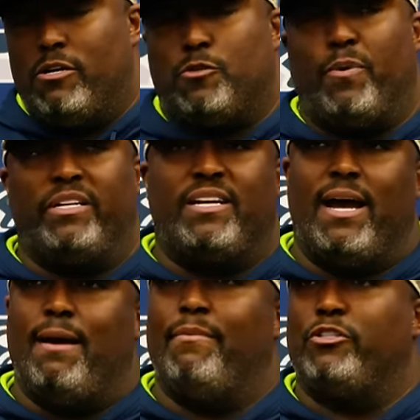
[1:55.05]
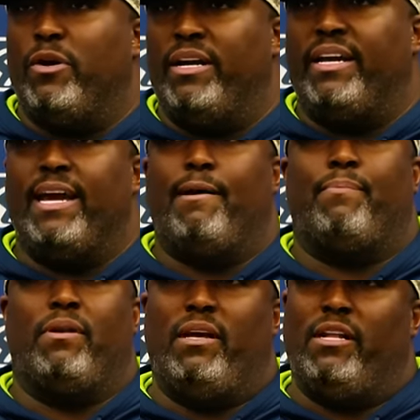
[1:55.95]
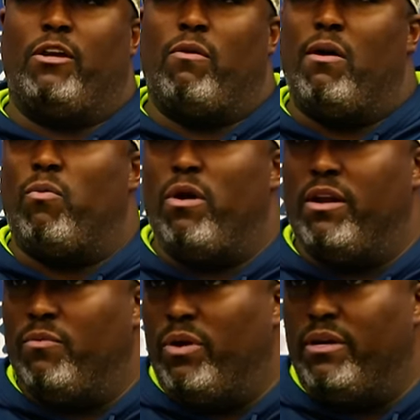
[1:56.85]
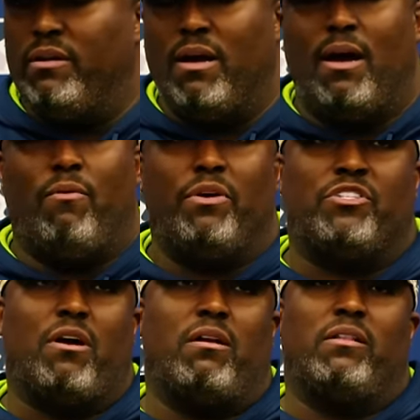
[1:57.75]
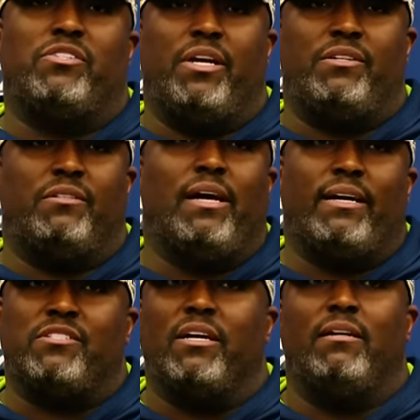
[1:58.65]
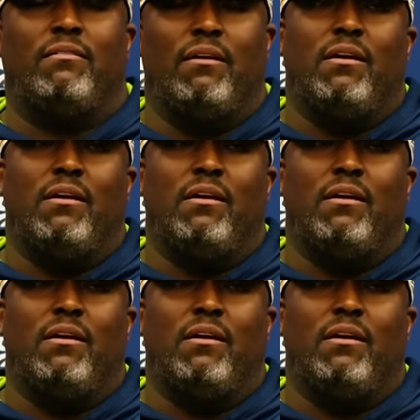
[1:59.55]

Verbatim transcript: springtime and training camp, and he hit the ground running when uh, we started the season. Like I said,